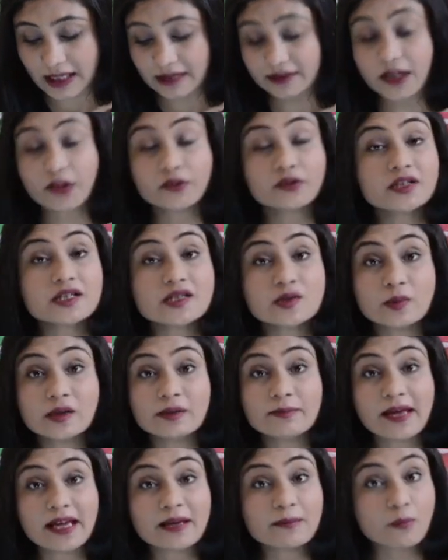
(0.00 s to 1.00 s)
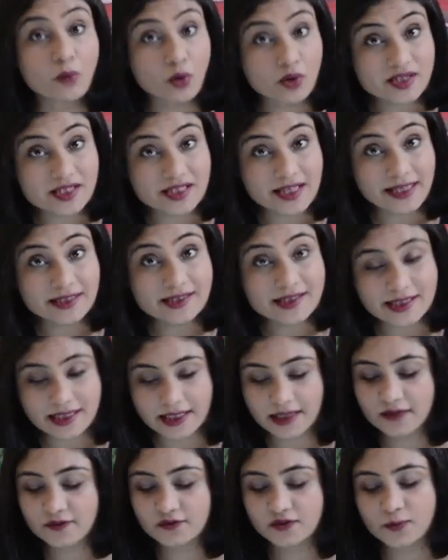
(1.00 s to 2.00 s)
Now, this will make more sense
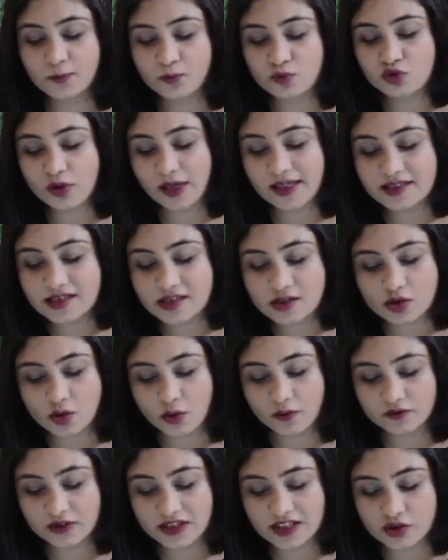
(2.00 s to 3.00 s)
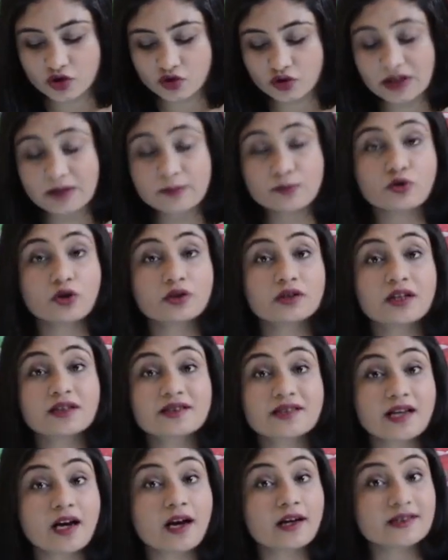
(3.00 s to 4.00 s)
if the prices of these three
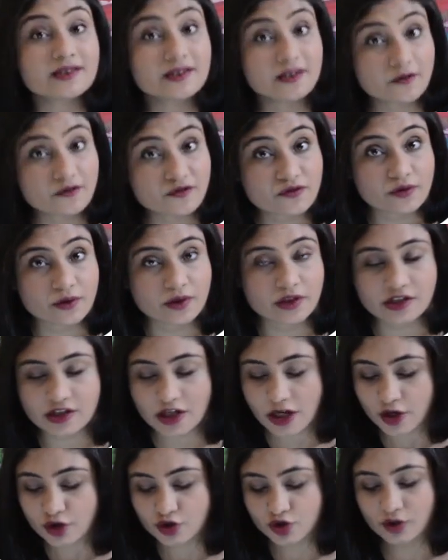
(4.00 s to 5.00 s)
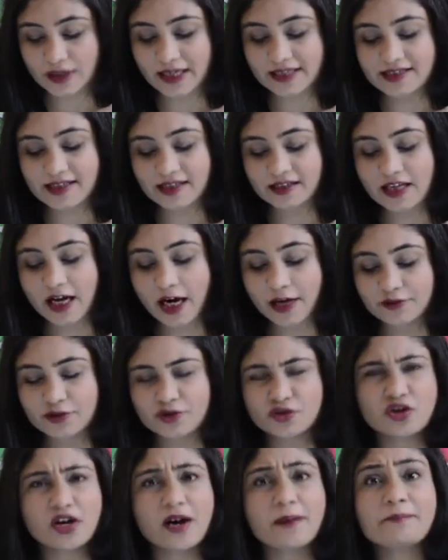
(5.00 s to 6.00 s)
products are different. So, let's say the
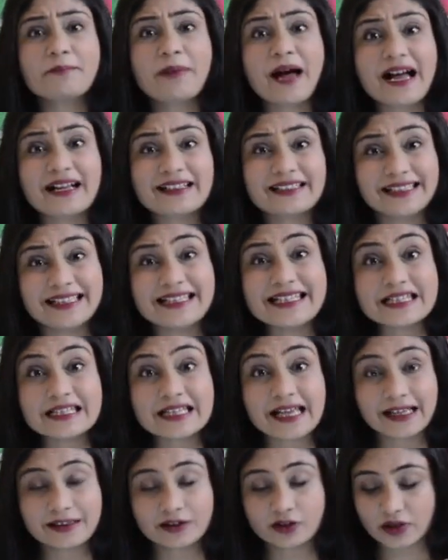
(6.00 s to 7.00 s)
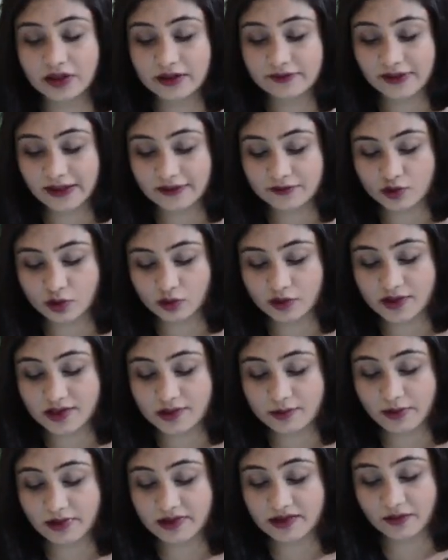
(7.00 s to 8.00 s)
100 gram pack is at
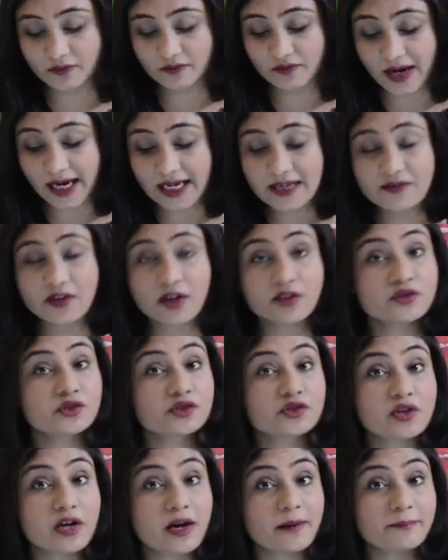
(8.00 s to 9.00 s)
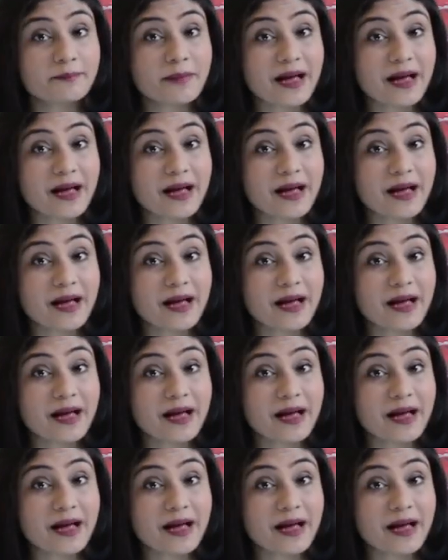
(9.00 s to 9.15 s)
$35, whereas the 500 gram